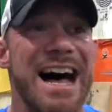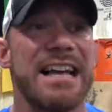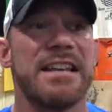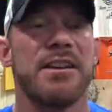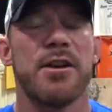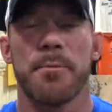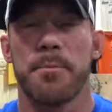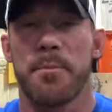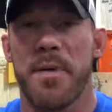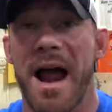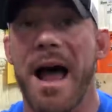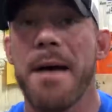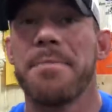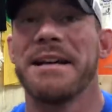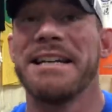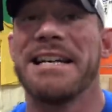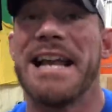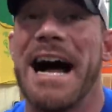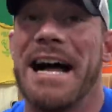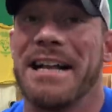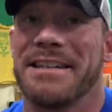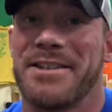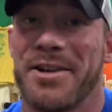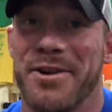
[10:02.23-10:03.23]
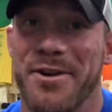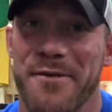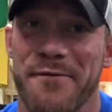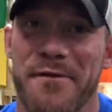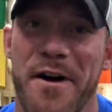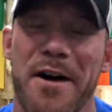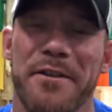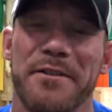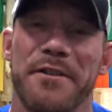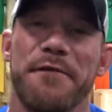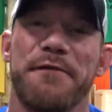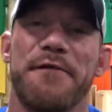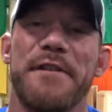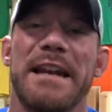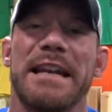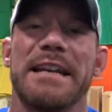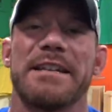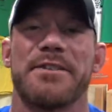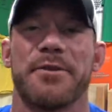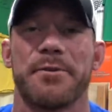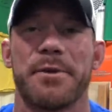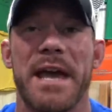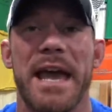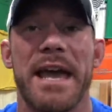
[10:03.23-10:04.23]
you're probably not too involved in
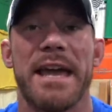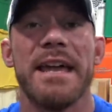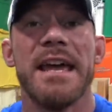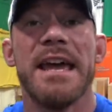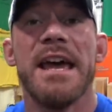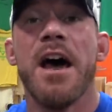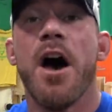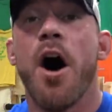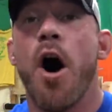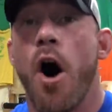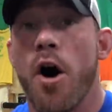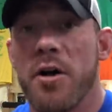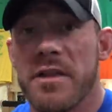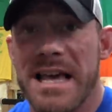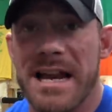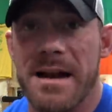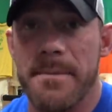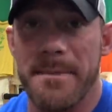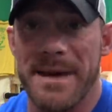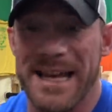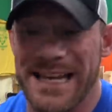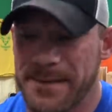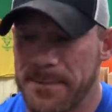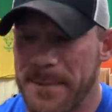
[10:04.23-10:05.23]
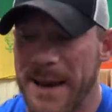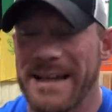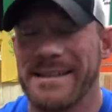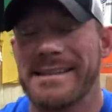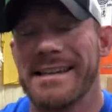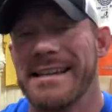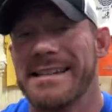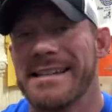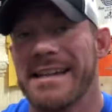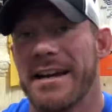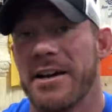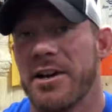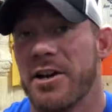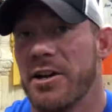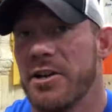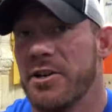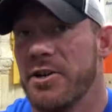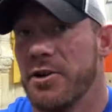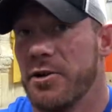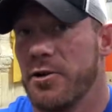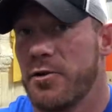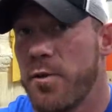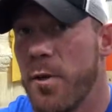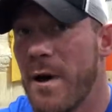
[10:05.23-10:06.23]
fitness, okay? All that it means basically is that you're gonna
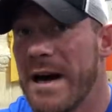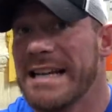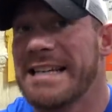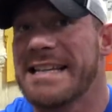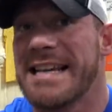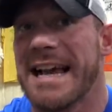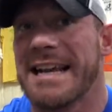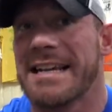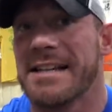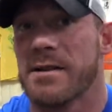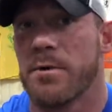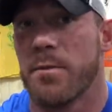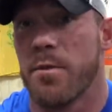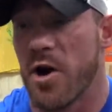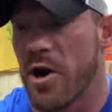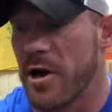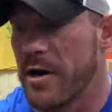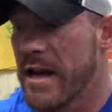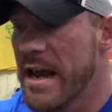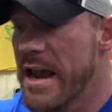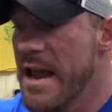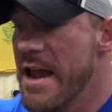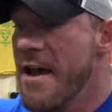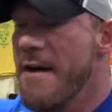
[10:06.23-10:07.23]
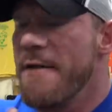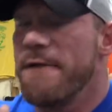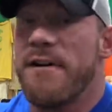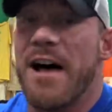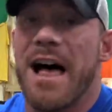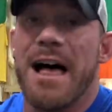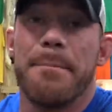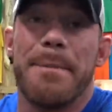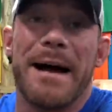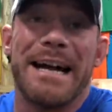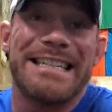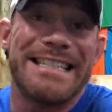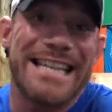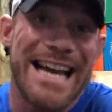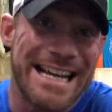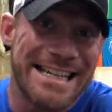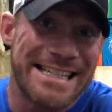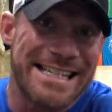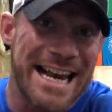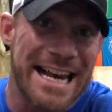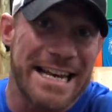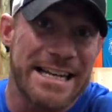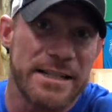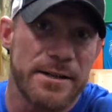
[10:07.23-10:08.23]
do 20 seconds of work followed by
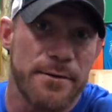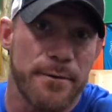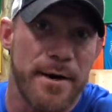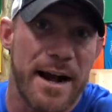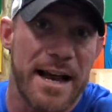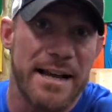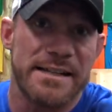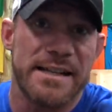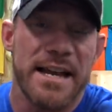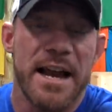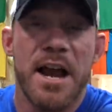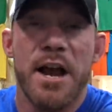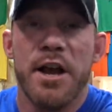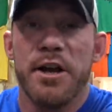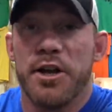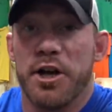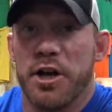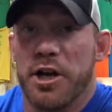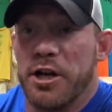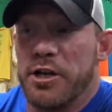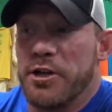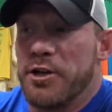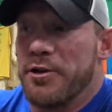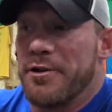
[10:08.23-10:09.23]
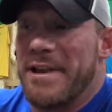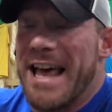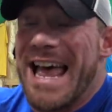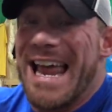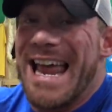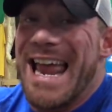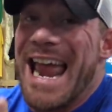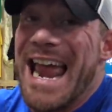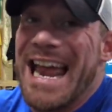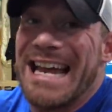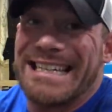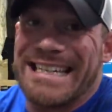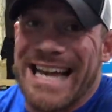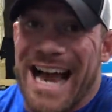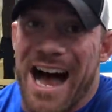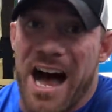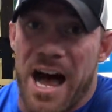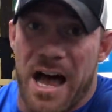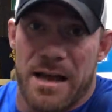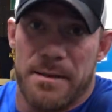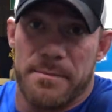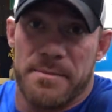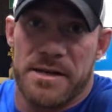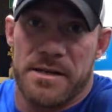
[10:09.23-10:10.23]
10 seconds of rest. You're gonna do that 8
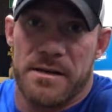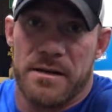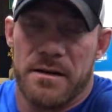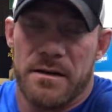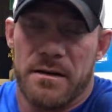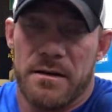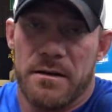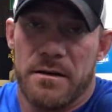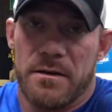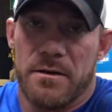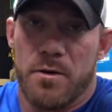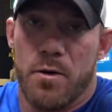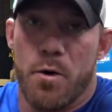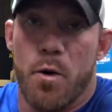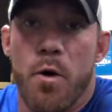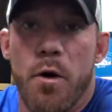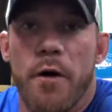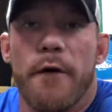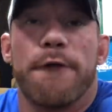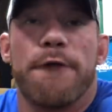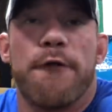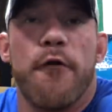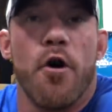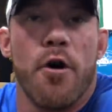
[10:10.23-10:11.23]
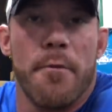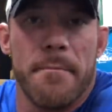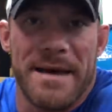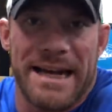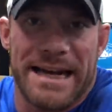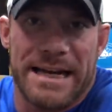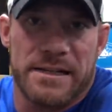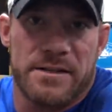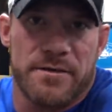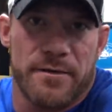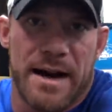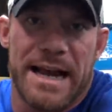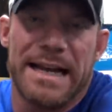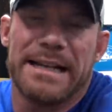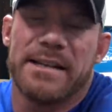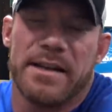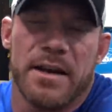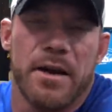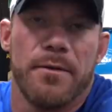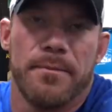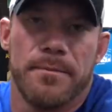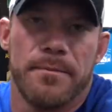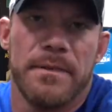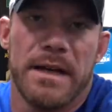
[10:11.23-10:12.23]
times or 4 minutes, right?
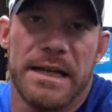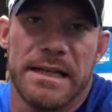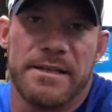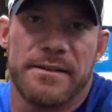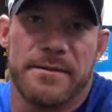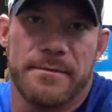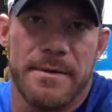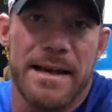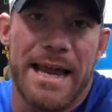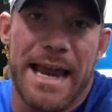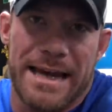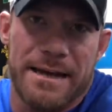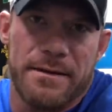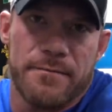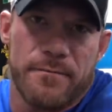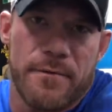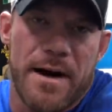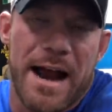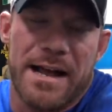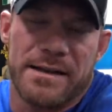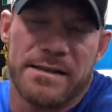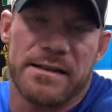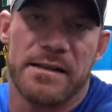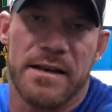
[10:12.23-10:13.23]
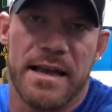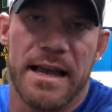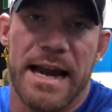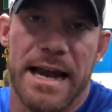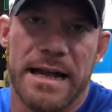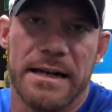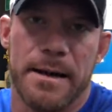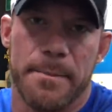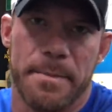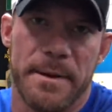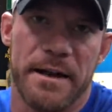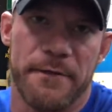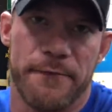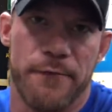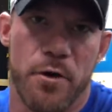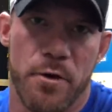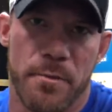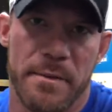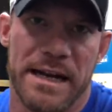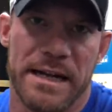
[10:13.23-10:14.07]
So 8 rounds is gonna end up being 4